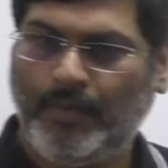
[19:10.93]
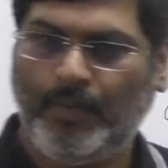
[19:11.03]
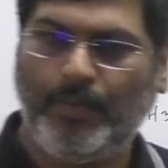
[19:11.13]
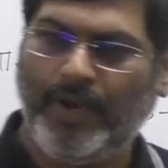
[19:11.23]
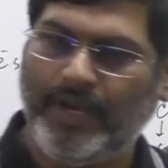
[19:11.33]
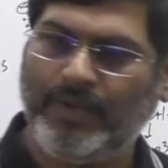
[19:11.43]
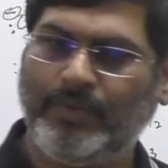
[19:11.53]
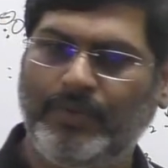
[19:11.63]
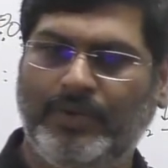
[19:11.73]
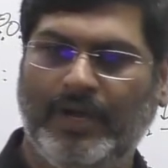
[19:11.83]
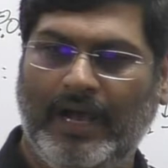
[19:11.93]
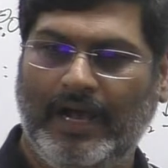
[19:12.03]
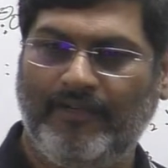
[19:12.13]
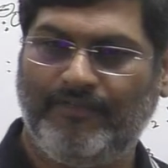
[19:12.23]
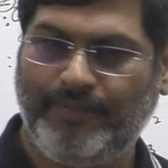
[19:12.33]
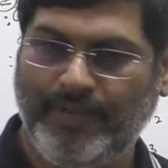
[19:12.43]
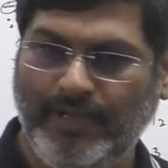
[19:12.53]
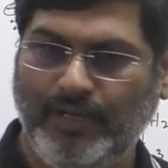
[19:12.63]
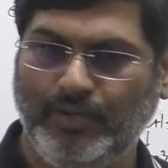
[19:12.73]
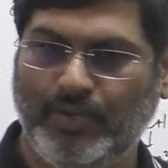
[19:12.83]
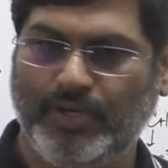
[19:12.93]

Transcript: Very good. I feel you